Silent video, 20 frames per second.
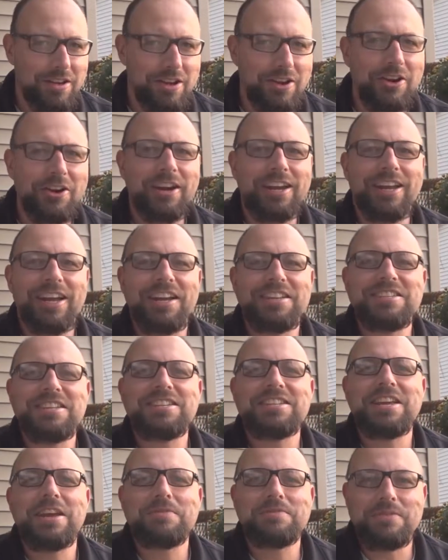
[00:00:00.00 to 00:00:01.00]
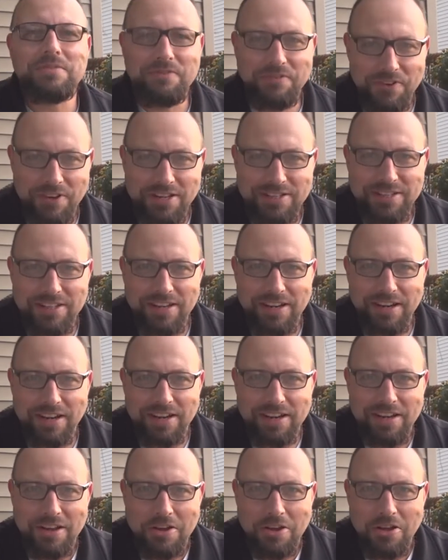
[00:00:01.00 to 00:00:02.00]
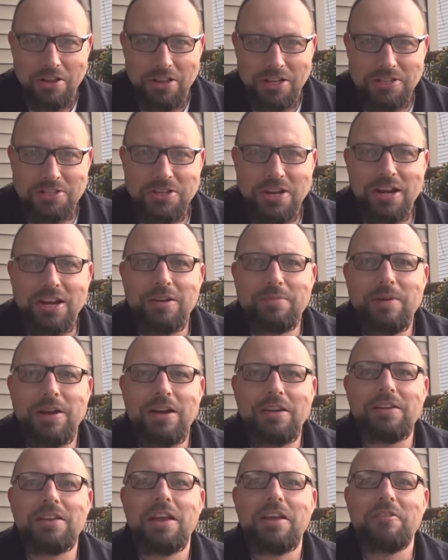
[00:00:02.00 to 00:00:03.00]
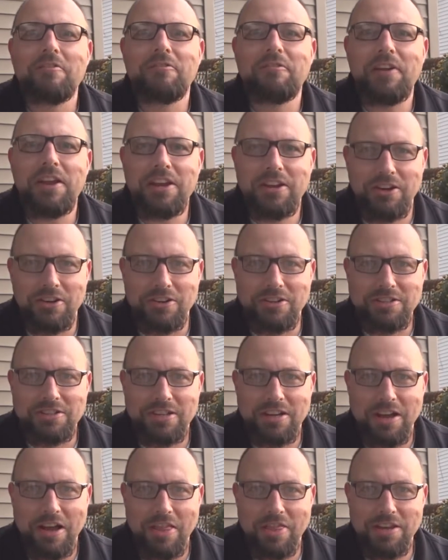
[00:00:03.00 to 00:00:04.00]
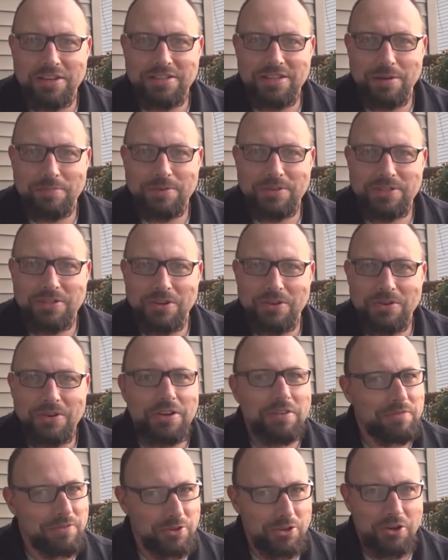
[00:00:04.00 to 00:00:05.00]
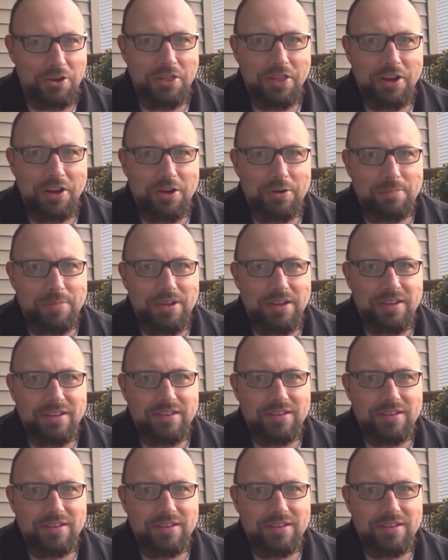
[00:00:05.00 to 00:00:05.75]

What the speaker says: Alright guys, let's have some fun tonight. Let's talk about fakers on this episode of Dirt Therapy.